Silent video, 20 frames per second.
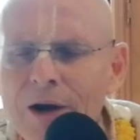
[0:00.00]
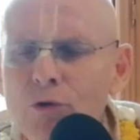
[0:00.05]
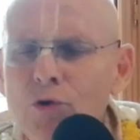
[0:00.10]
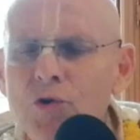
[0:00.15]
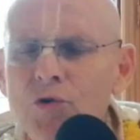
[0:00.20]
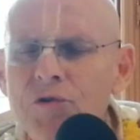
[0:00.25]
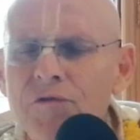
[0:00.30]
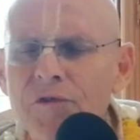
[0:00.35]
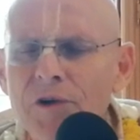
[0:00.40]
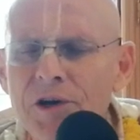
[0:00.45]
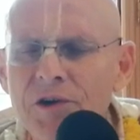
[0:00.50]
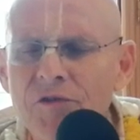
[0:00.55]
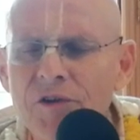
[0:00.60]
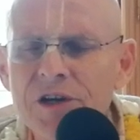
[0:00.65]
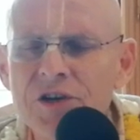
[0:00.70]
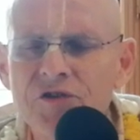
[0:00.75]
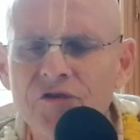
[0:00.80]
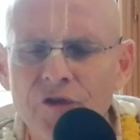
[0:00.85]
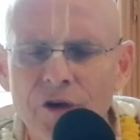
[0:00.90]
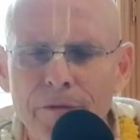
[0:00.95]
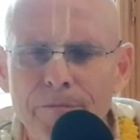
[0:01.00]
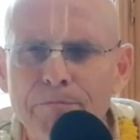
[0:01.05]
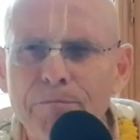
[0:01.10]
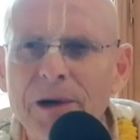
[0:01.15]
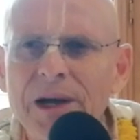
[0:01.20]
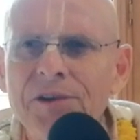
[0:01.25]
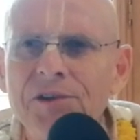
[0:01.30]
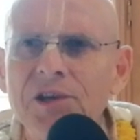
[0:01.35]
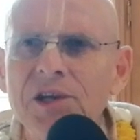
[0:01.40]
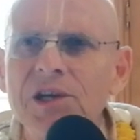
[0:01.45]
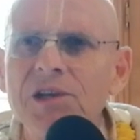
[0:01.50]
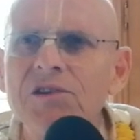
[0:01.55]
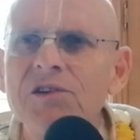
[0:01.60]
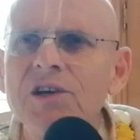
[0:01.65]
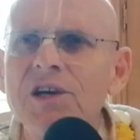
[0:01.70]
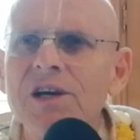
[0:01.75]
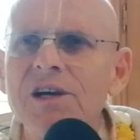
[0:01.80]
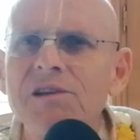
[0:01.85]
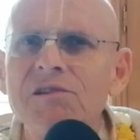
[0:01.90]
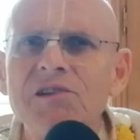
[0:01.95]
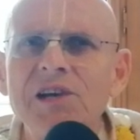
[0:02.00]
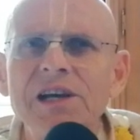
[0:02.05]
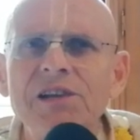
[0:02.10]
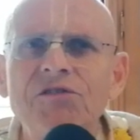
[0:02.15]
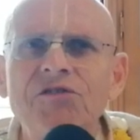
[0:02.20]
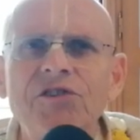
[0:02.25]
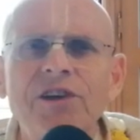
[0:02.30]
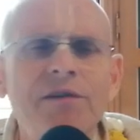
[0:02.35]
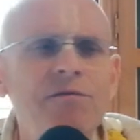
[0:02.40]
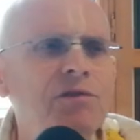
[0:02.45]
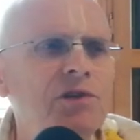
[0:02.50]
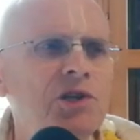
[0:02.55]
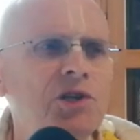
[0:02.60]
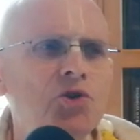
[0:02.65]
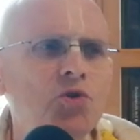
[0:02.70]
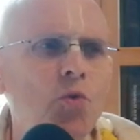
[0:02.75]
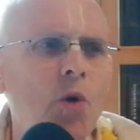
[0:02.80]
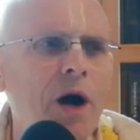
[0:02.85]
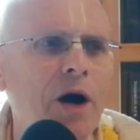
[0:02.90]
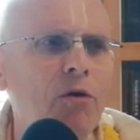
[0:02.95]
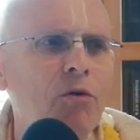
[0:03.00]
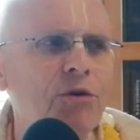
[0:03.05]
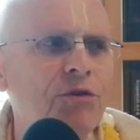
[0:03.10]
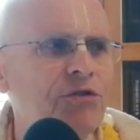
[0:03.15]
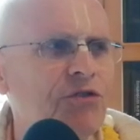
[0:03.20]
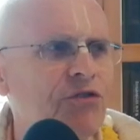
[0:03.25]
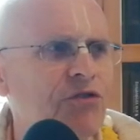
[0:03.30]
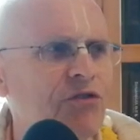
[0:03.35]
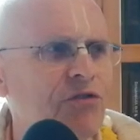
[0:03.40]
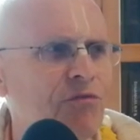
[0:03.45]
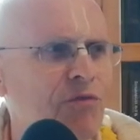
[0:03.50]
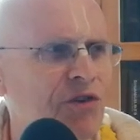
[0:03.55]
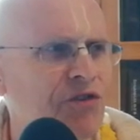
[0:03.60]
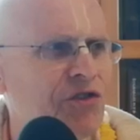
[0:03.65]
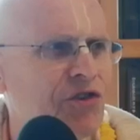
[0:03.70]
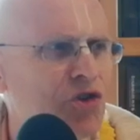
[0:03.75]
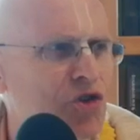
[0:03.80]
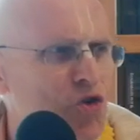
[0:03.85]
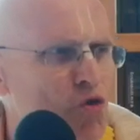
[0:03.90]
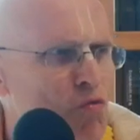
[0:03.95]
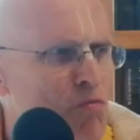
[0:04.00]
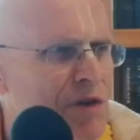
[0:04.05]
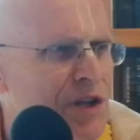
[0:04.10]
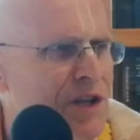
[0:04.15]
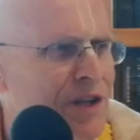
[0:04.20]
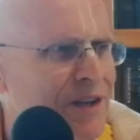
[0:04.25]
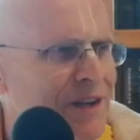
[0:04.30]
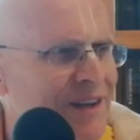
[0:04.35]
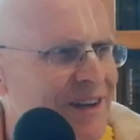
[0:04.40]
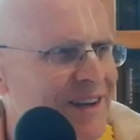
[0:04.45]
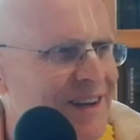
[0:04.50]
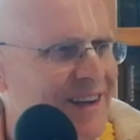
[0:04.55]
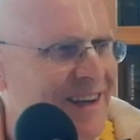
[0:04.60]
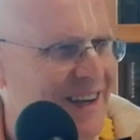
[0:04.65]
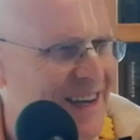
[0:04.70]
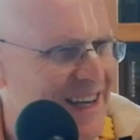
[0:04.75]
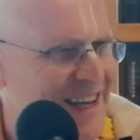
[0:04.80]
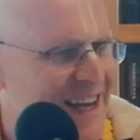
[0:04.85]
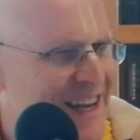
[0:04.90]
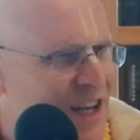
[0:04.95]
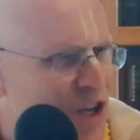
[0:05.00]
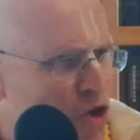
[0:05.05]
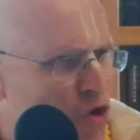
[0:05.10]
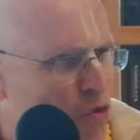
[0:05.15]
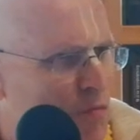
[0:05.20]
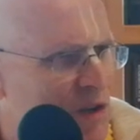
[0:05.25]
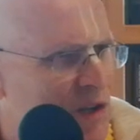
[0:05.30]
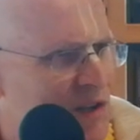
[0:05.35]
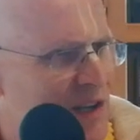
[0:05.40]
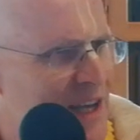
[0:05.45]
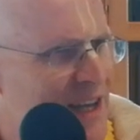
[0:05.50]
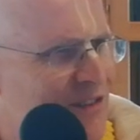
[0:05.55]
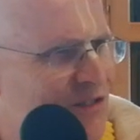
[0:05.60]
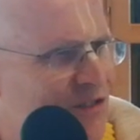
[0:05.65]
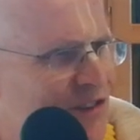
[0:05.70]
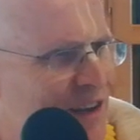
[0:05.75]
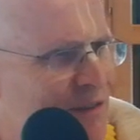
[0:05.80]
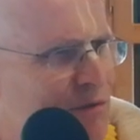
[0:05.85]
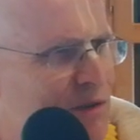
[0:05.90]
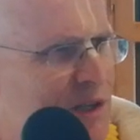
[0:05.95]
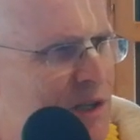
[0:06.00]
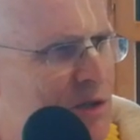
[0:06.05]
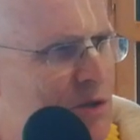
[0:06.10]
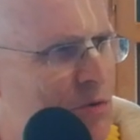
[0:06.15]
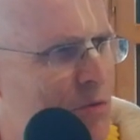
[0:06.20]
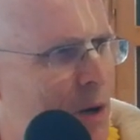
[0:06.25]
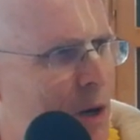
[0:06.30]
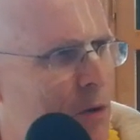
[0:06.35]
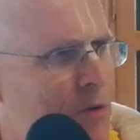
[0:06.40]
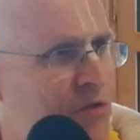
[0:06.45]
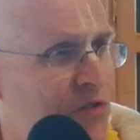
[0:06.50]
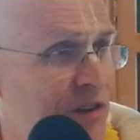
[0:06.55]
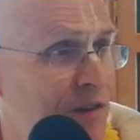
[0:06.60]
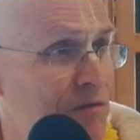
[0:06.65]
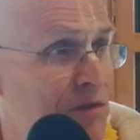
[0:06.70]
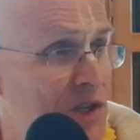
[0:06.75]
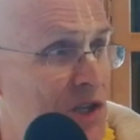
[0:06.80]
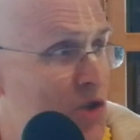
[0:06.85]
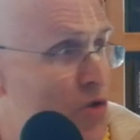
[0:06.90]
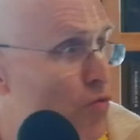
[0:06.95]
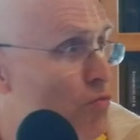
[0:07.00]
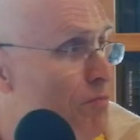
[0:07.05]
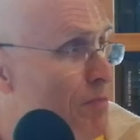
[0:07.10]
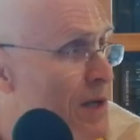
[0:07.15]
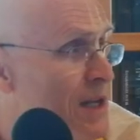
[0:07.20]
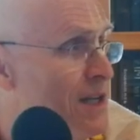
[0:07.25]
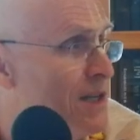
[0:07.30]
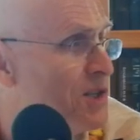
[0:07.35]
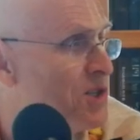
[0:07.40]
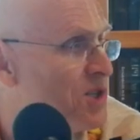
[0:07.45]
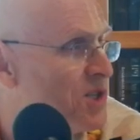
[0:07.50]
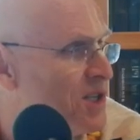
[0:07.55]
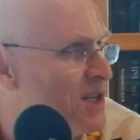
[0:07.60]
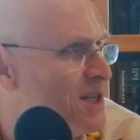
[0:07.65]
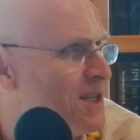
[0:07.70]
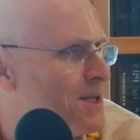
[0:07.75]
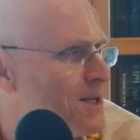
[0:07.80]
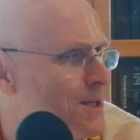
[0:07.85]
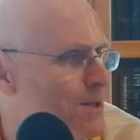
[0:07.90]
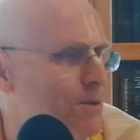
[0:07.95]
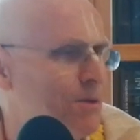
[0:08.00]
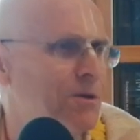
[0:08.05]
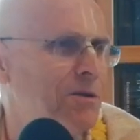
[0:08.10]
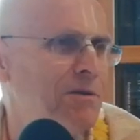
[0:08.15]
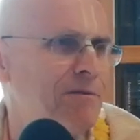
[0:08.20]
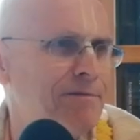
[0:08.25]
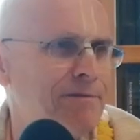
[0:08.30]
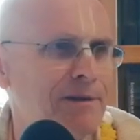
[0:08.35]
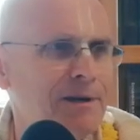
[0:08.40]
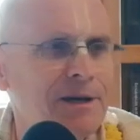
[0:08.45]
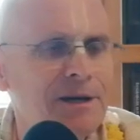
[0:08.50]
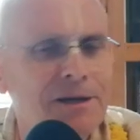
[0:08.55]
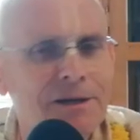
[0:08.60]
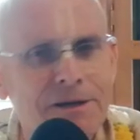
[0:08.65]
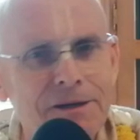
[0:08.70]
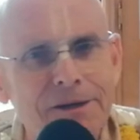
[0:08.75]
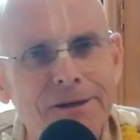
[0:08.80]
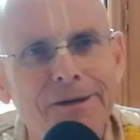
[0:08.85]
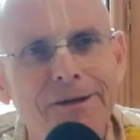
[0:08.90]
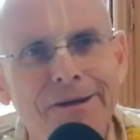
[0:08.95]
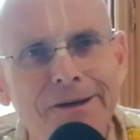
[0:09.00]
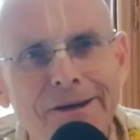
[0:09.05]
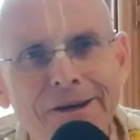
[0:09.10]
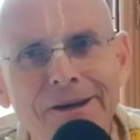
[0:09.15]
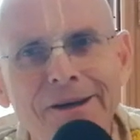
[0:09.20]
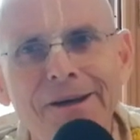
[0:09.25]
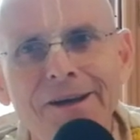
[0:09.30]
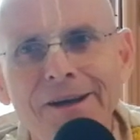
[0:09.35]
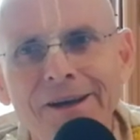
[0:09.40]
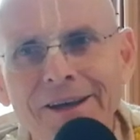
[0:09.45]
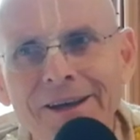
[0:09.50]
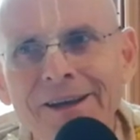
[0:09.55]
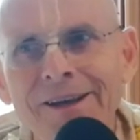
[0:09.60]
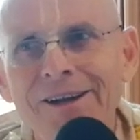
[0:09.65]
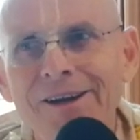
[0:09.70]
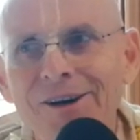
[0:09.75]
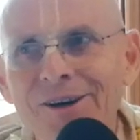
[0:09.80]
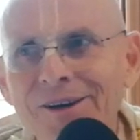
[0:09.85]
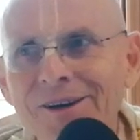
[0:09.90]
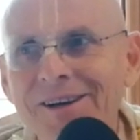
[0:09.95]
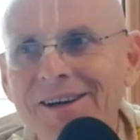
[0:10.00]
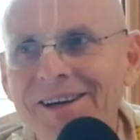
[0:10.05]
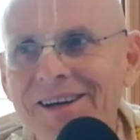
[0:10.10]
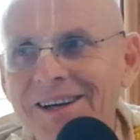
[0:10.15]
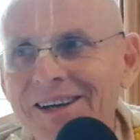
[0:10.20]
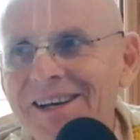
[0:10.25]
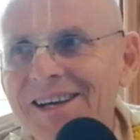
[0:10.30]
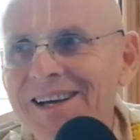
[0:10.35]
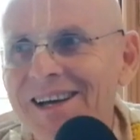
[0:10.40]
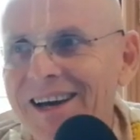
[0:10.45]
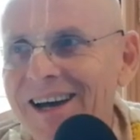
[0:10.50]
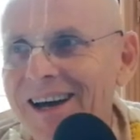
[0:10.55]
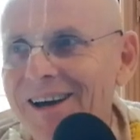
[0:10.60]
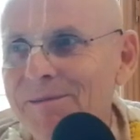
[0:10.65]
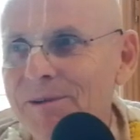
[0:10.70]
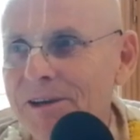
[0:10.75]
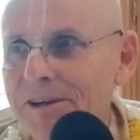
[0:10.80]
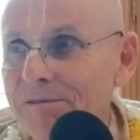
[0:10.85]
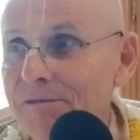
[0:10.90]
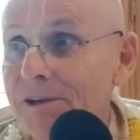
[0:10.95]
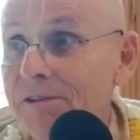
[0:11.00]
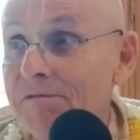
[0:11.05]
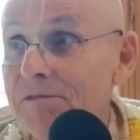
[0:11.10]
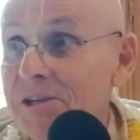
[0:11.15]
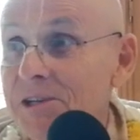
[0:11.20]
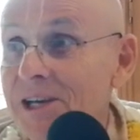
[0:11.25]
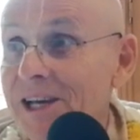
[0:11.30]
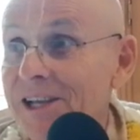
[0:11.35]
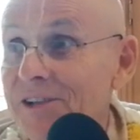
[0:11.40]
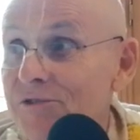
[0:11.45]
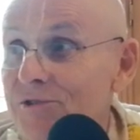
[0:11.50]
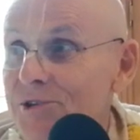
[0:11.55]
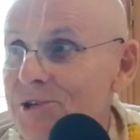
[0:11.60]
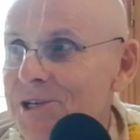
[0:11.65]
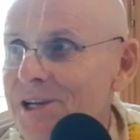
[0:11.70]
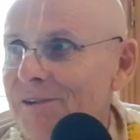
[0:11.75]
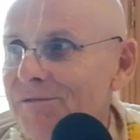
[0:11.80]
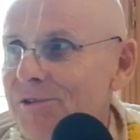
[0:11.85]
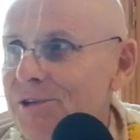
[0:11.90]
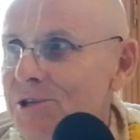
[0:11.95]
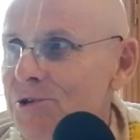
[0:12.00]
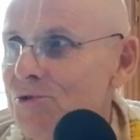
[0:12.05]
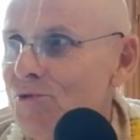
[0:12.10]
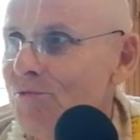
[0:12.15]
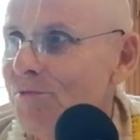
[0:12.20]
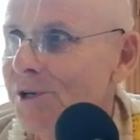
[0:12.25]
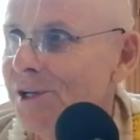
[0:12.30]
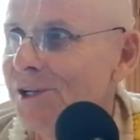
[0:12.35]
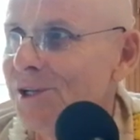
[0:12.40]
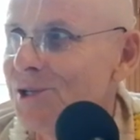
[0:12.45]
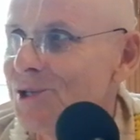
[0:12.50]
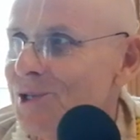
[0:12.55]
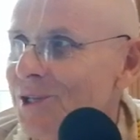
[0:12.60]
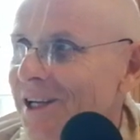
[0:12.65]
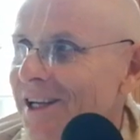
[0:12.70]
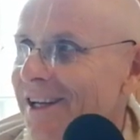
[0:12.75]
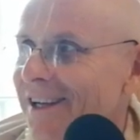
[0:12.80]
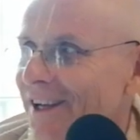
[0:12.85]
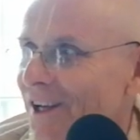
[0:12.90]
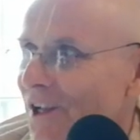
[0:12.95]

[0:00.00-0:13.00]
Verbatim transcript: how could Vakreshvar Pandit dance 72 hours? Was it human? Can any human dance 72 hours? 72 minutes is sort of like, uh, you know, I mean, if we dance for 72 minutes,